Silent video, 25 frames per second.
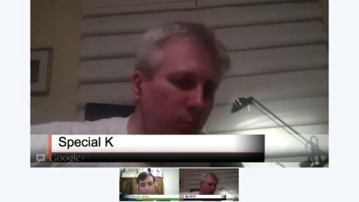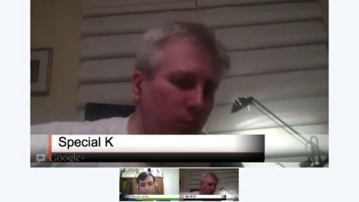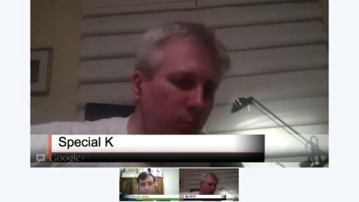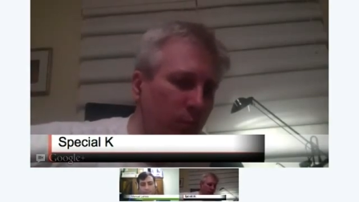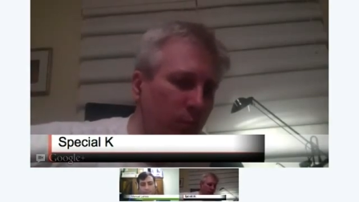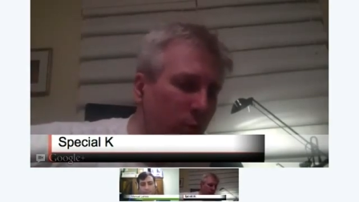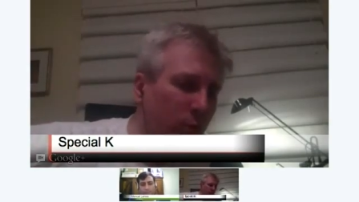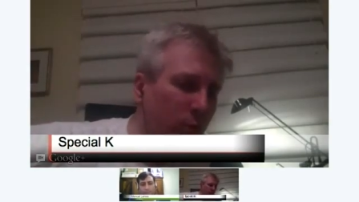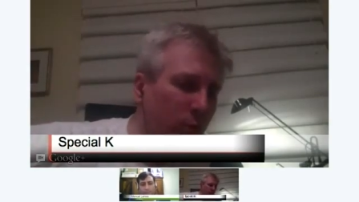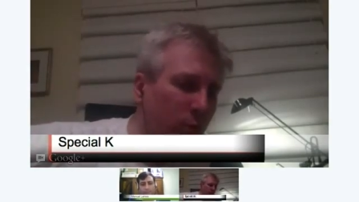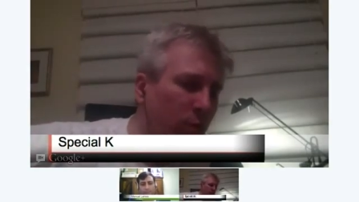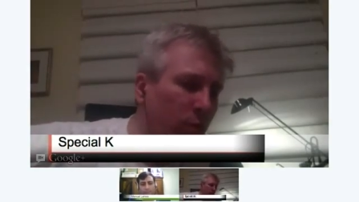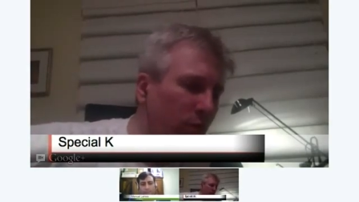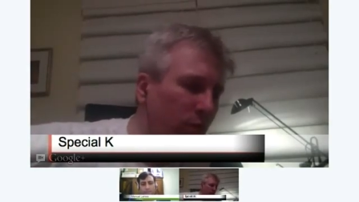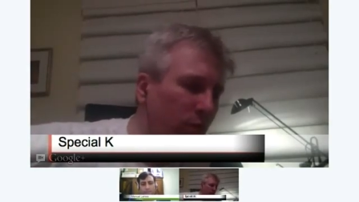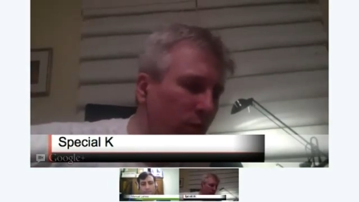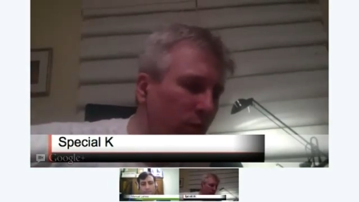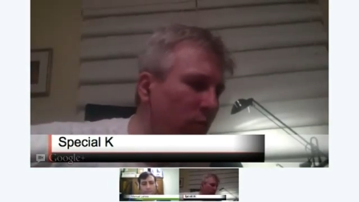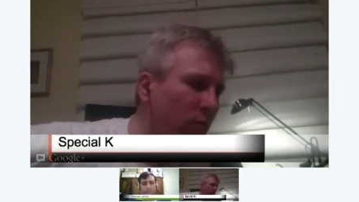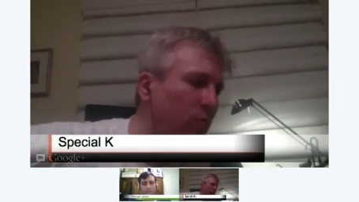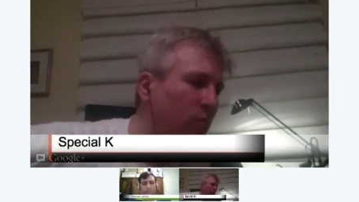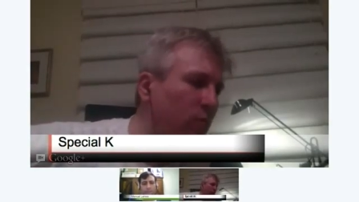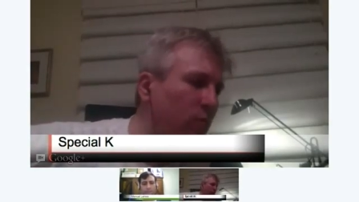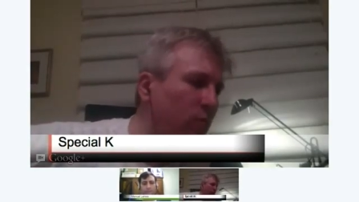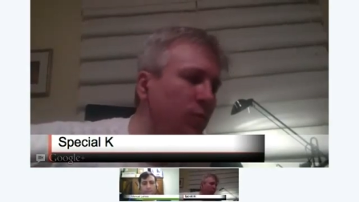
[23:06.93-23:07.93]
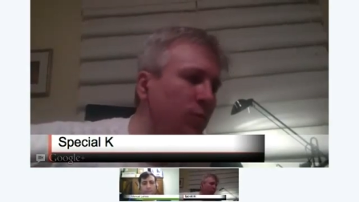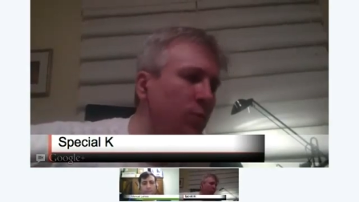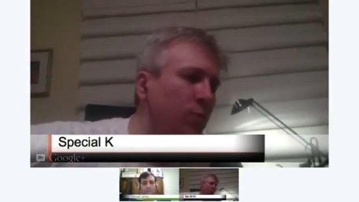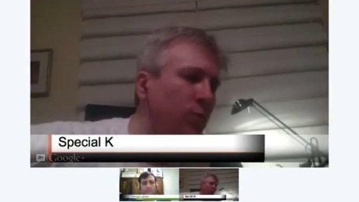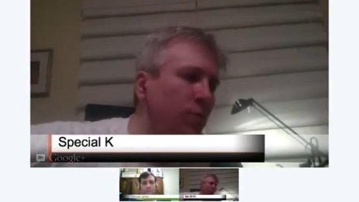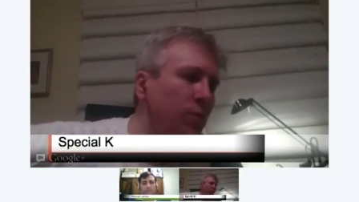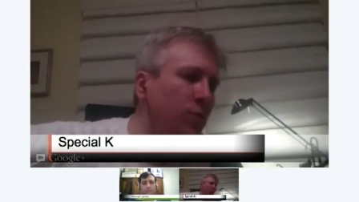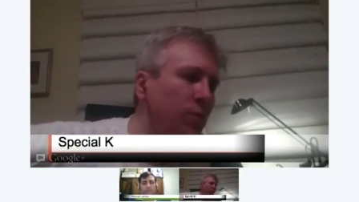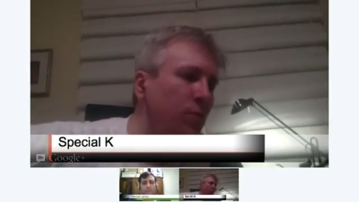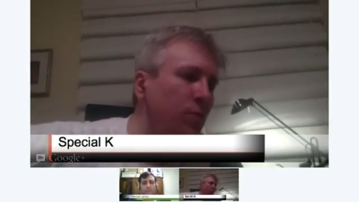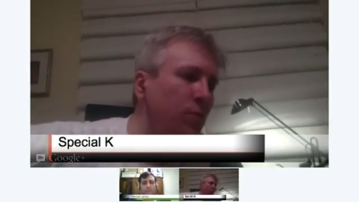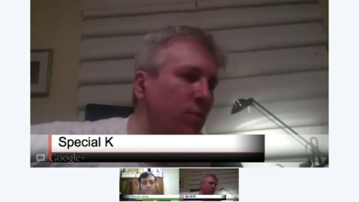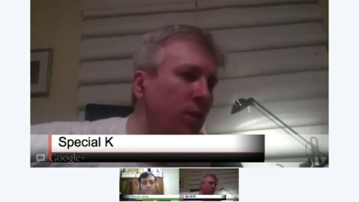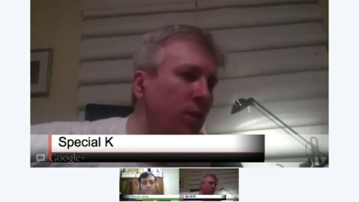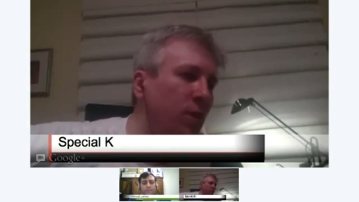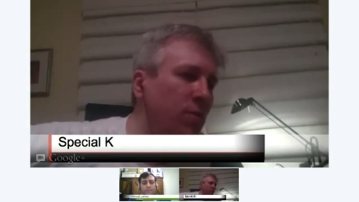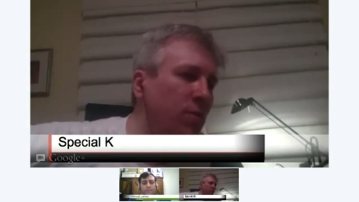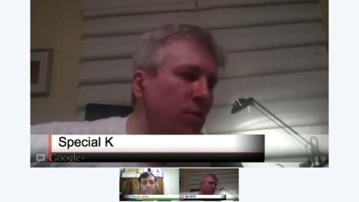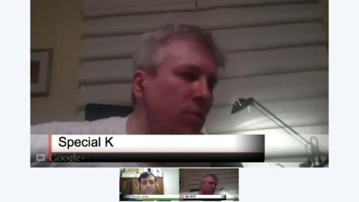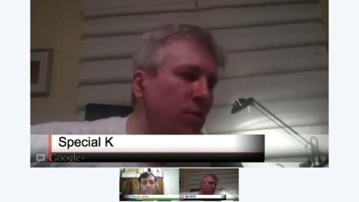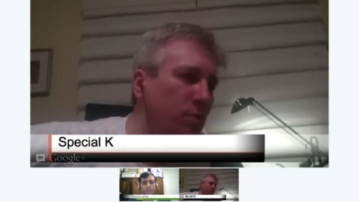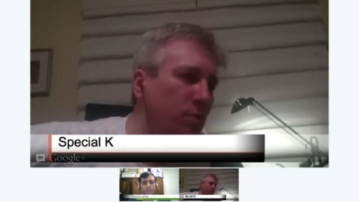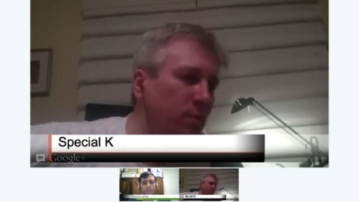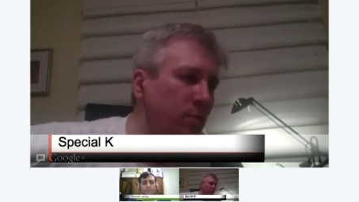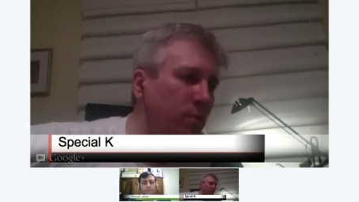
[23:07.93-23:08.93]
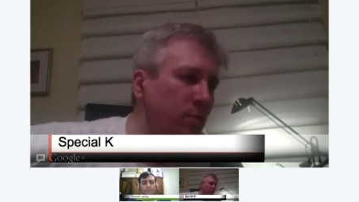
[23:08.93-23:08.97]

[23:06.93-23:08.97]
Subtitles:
probably a very useful tool in some cases.